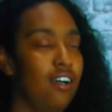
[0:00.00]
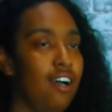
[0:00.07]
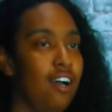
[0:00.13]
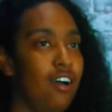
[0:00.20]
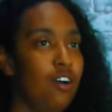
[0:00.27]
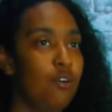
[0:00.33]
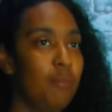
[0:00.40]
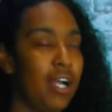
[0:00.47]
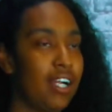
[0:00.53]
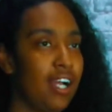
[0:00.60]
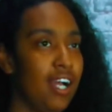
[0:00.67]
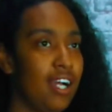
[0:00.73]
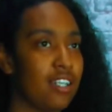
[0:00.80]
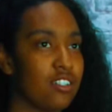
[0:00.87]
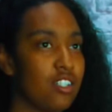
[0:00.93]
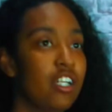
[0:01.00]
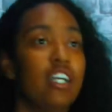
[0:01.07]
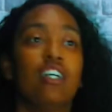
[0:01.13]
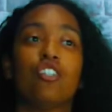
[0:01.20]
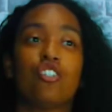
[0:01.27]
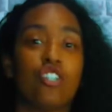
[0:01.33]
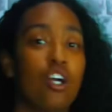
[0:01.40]
oh my gosh,
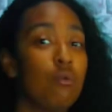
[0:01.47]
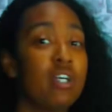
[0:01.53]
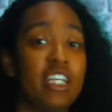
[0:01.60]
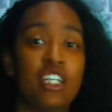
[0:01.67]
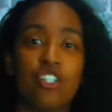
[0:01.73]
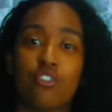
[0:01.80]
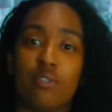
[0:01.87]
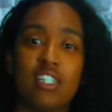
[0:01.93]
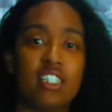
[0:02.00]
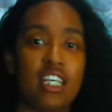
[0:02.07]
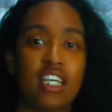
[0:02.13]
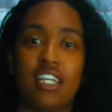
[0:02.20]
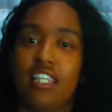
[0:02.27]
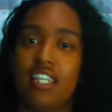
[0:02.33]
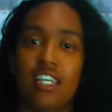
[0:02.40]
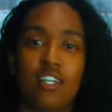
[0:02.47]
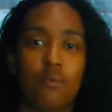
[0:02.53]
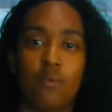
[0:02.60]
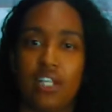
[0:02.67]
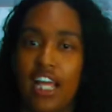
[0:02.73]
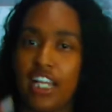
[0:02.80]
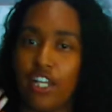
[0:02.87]
showing interest. And
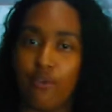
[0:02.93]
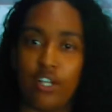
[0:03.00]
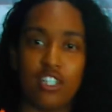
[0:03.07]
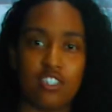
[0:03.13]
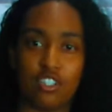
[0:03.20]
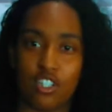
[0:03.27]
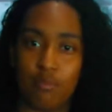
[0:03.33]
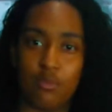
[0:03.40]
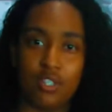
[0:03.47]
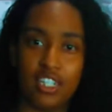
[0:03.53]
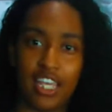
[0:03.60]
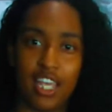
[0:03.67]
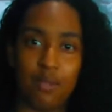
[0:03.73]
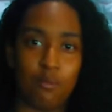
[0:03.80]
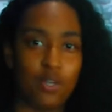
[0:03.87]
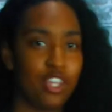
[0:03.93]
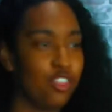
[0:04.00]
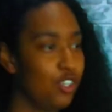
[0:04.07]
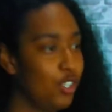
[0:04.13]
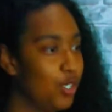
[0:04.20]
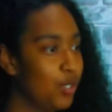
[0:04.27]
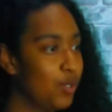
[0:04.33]
then when I get ready to communicate
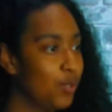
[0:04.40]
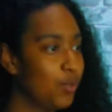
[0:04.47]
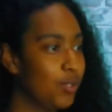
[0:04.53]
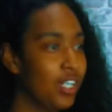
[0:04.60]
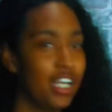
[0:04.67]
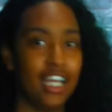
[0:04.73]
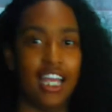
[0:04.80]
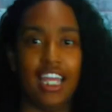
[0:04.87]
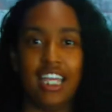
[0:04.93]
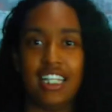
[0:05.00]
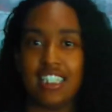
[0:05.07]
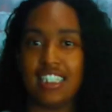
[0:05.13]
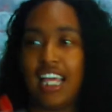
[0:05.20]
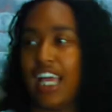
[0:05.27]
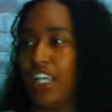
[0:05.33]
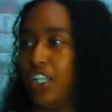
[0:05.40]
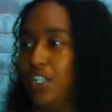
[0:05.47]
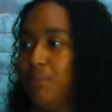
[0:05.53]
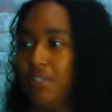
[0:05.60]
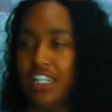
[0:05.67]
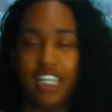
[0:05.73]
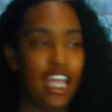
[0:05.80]
with you, it's like
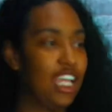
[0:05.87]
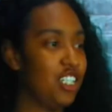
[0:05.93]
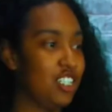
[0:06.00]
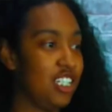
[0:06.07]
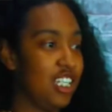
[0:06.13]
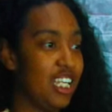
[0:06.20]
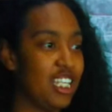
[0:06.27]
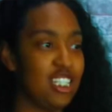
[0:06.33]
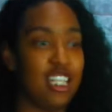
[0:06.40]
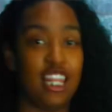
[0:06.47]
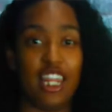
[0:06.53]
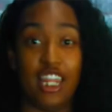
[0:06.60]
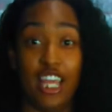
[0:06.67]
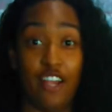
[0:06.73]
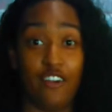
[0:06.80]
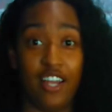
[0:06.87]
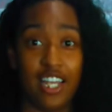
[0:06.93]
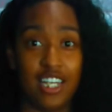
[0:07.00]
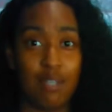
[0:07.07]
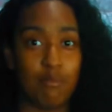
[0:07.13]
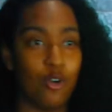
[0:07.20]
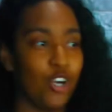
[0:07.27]
communication isn't there
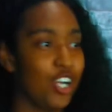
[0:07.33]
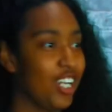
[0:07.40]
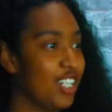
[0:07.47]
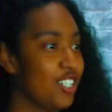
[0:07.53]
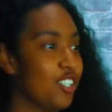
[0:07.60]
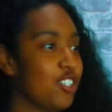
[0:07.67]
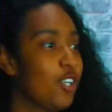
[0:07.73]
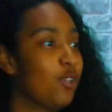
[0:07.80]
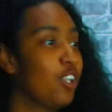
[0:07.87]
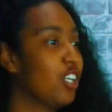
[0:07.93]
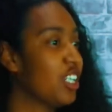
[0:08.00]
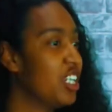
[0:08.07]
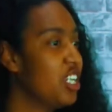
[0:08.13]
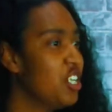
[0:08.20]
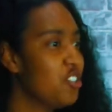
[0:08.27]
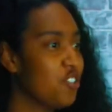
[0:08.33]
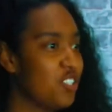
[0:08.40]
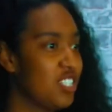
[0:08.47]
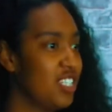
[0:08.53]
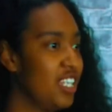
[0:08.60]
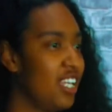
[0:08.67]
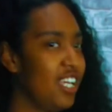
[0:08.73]
anymore. You're no longer
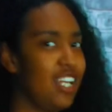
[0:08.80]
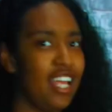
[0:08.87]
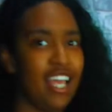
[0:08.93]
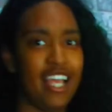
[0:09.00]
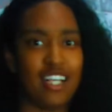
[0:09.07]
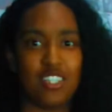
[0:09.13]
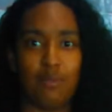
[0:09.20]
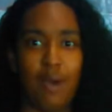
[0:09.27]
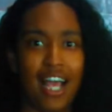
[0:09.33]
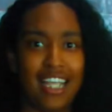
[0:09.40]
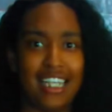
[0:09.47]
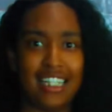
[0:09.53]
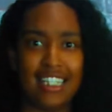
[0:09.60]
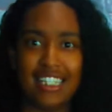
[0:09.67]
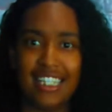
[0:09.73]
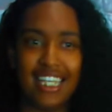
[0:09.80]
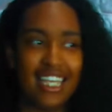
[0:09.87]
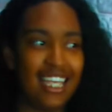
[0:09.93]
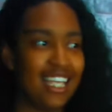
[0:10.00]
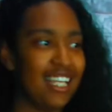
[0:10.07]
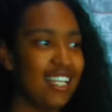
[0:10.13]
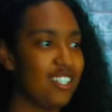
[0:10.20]
interested, X, Y, and
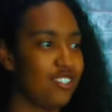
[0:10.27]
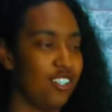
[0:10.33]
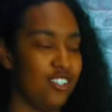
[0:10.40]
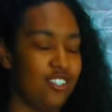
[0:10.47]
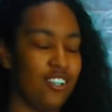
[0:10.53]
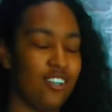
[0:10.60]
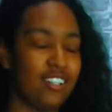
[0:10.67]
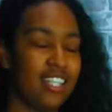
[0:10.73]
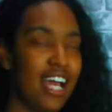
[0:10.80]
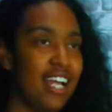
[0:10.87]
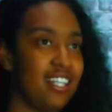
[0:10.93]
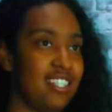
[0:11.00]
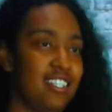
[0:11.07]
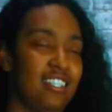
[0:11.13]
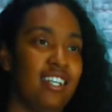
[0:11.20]
Z. So, you know, that's